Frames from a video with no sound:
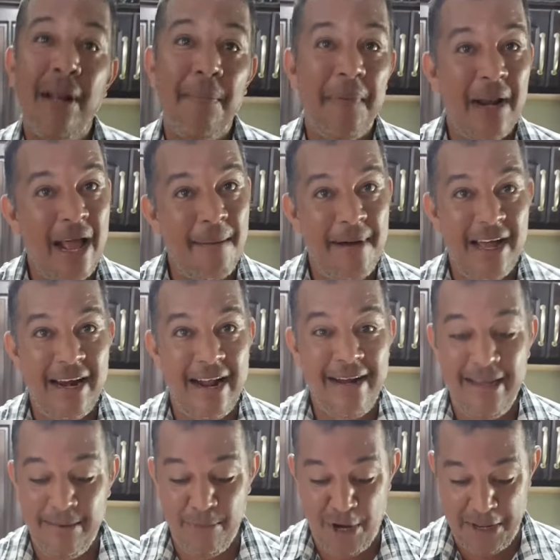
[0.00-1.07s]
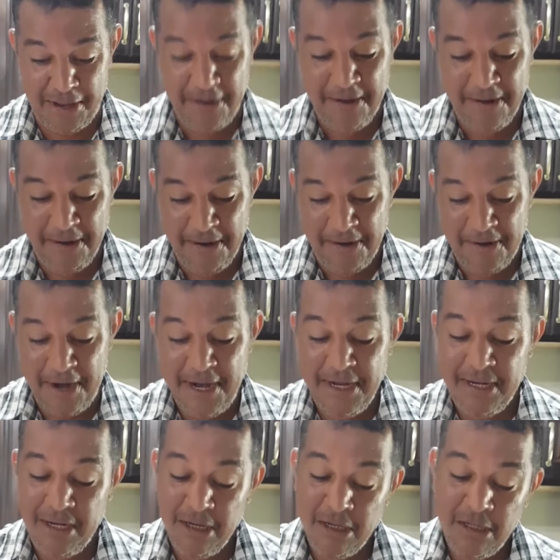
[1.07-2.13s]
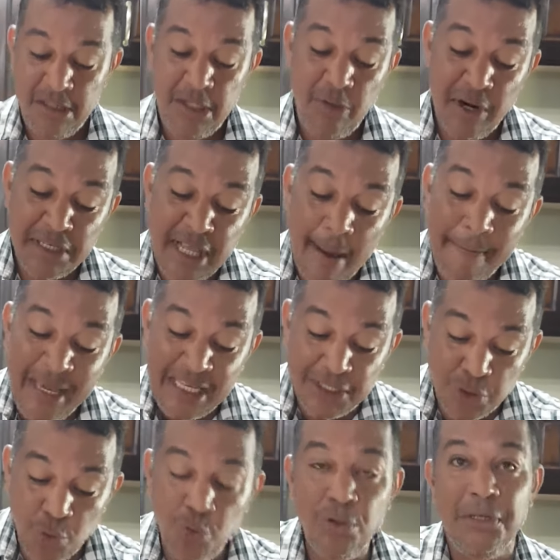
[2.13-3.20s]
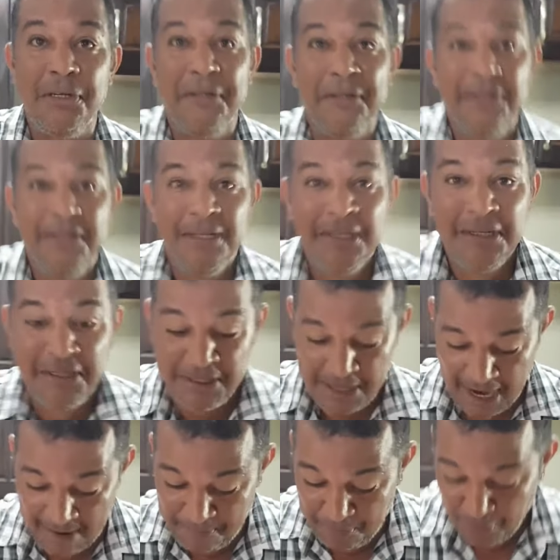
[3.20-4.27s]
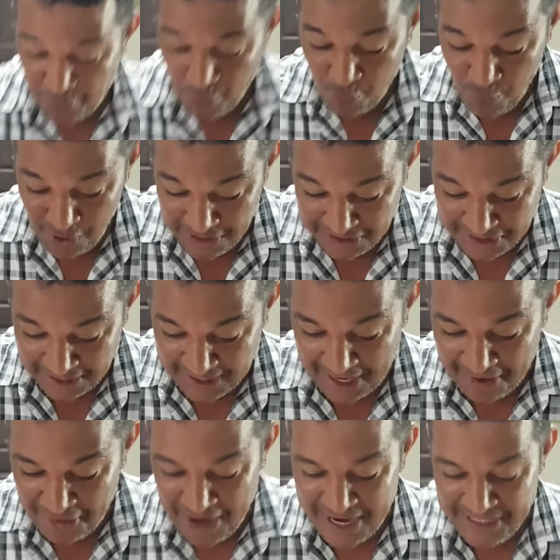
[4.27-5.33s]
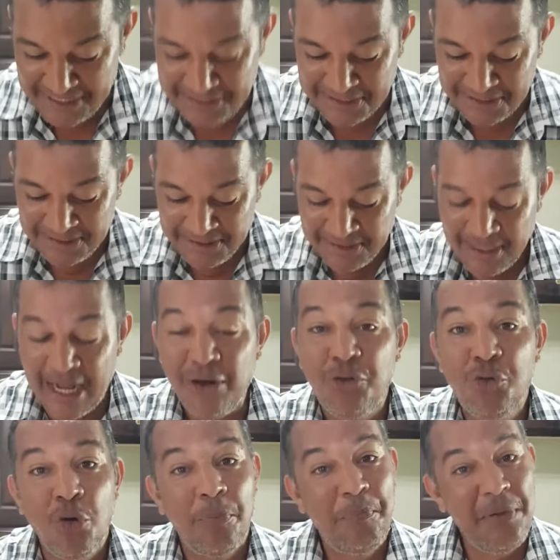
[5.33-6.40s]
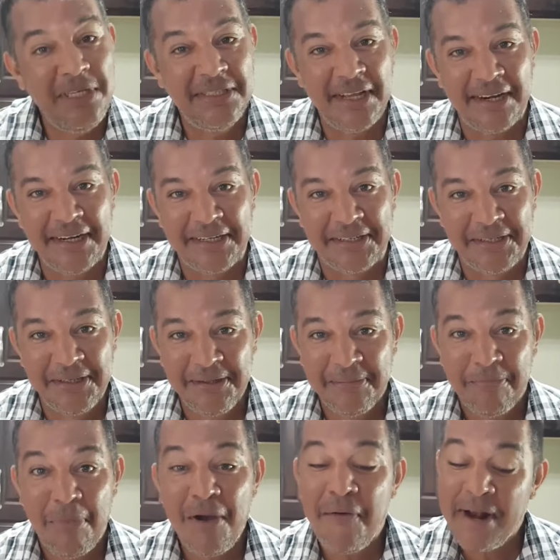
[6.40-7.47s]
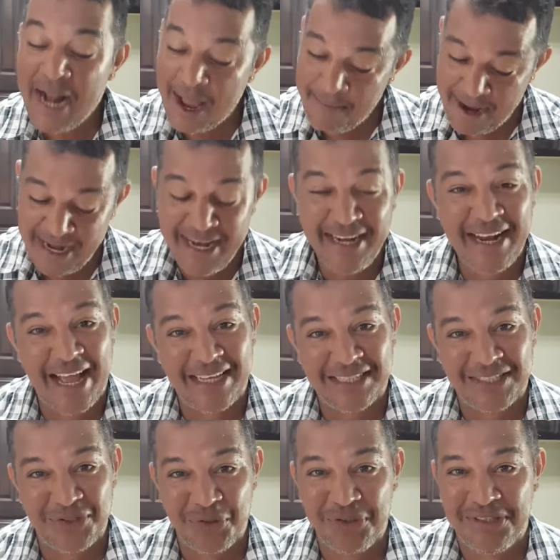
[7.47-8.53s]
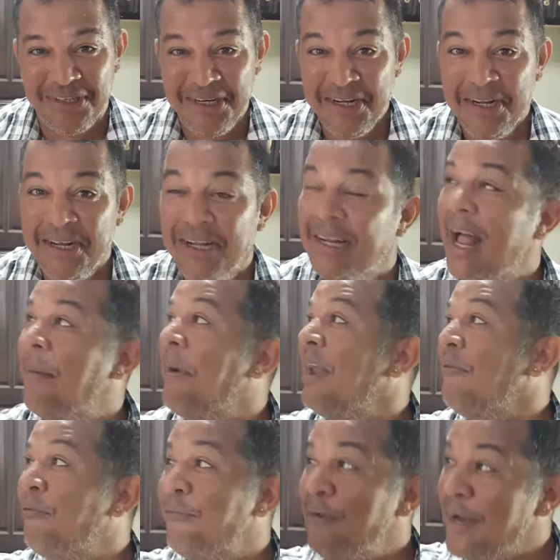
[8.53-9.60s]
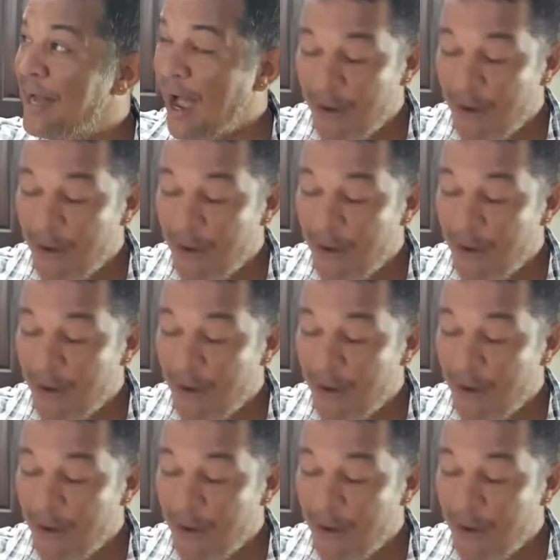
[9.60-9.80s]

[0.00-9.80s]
up with that man a day, boy. Right? She rests her big spoon and put one set of rice and throw peas on it. Boy, when that man hit that stone, that man fling that